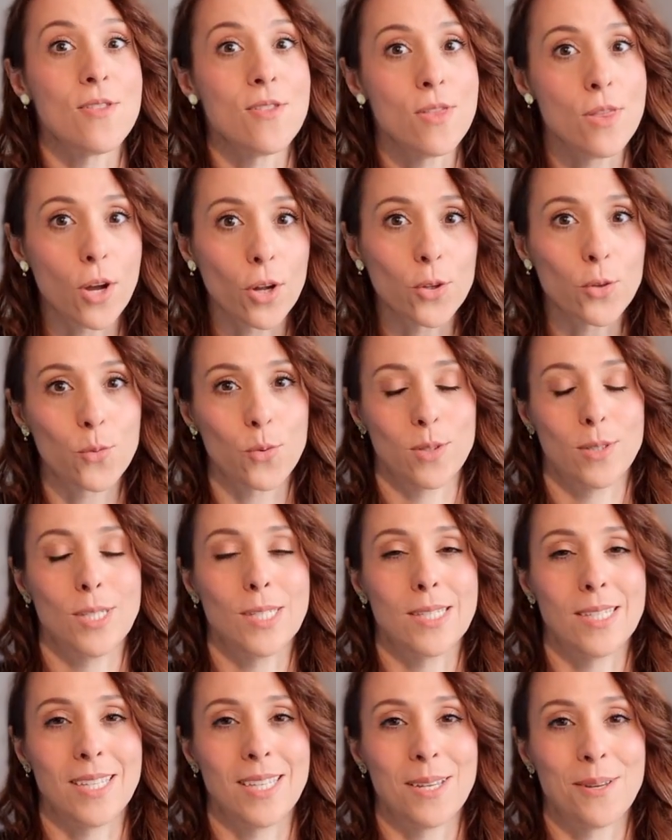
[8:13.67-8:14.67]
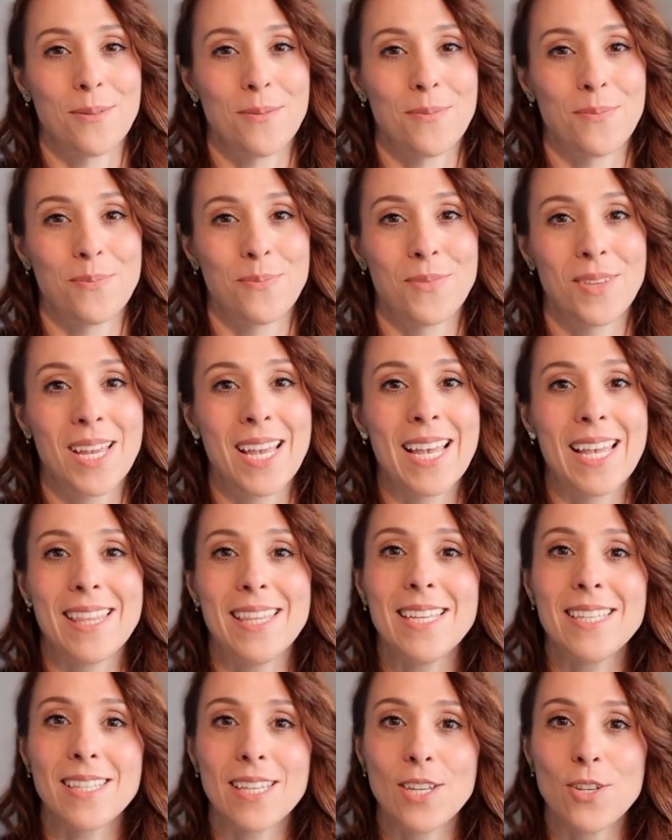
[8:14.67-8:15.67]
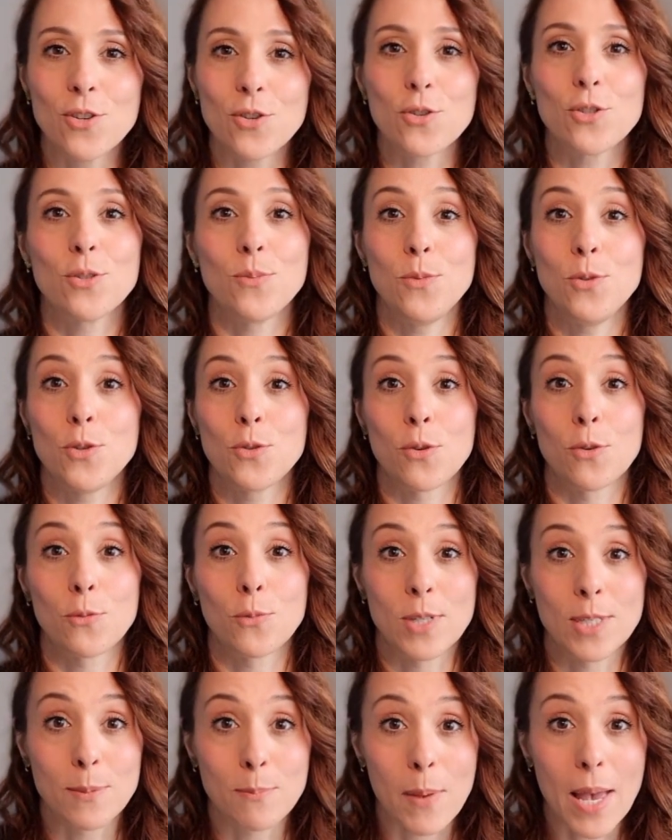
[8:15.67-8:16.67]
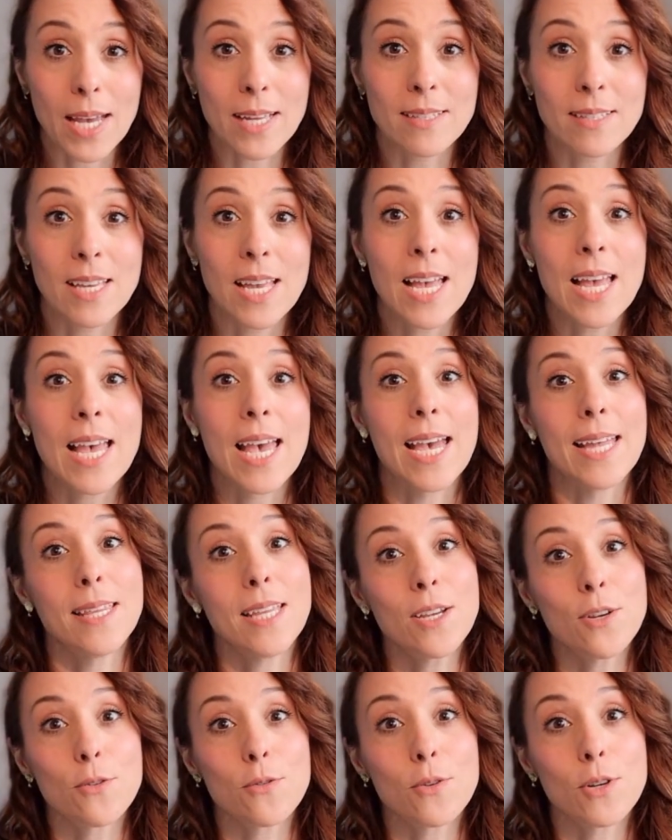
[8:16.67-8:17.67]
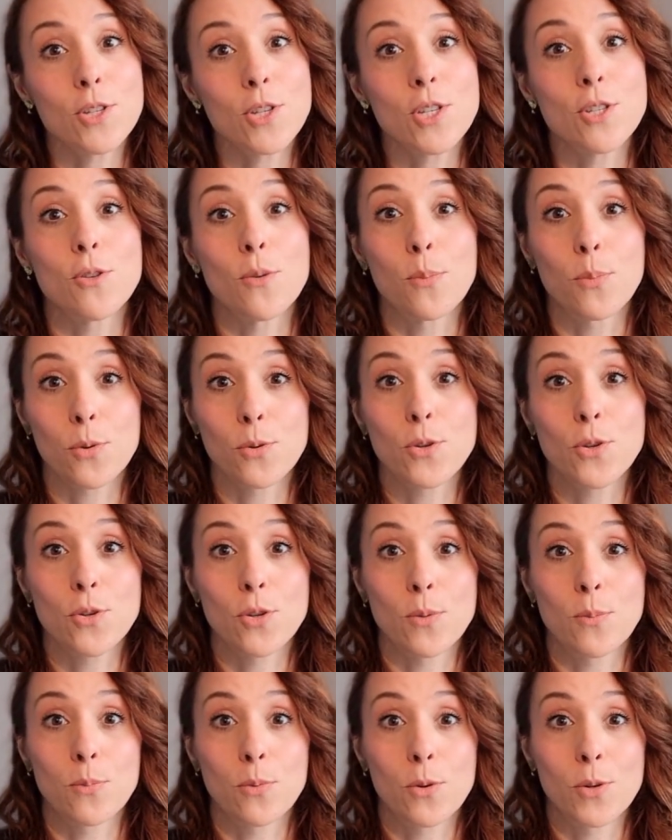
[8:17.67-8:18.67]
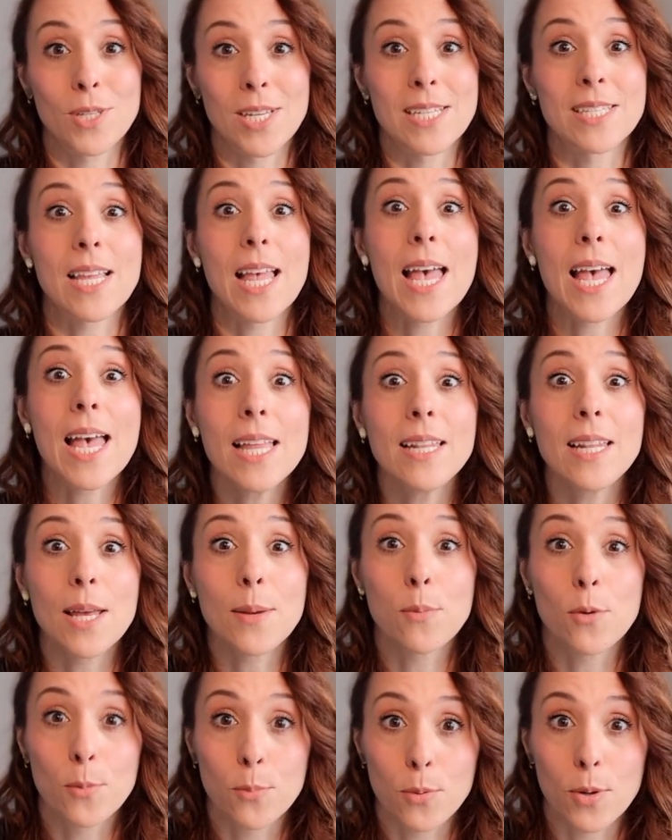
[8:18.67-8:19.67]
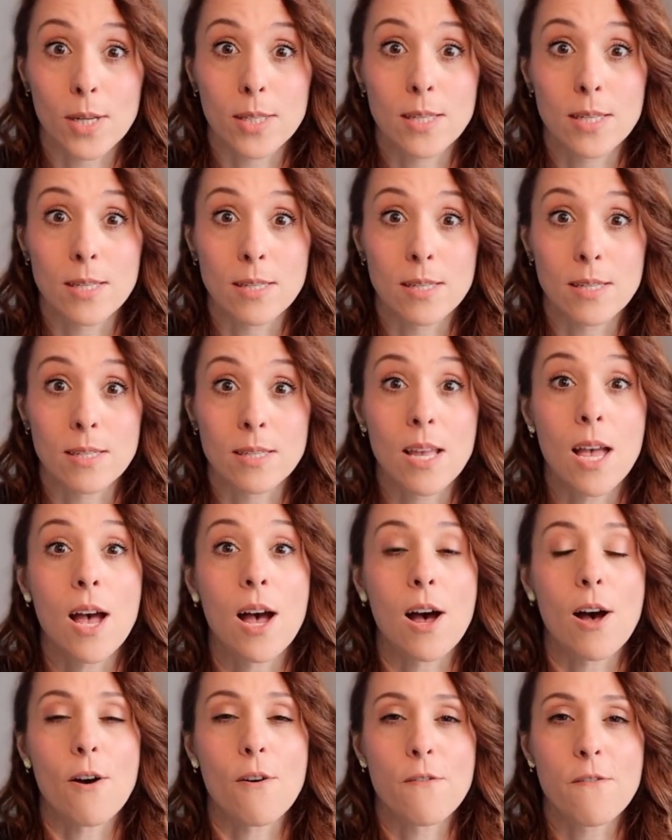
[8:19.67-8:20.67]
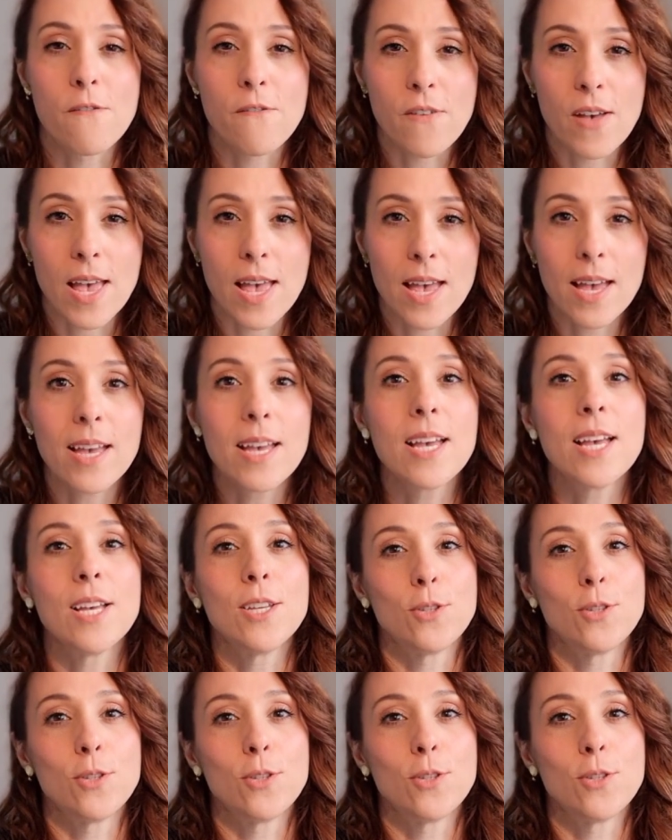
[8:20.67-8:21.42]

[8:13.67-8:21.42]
not quantity. This ensures mutual respect and encourages the production process and labor practices are fair,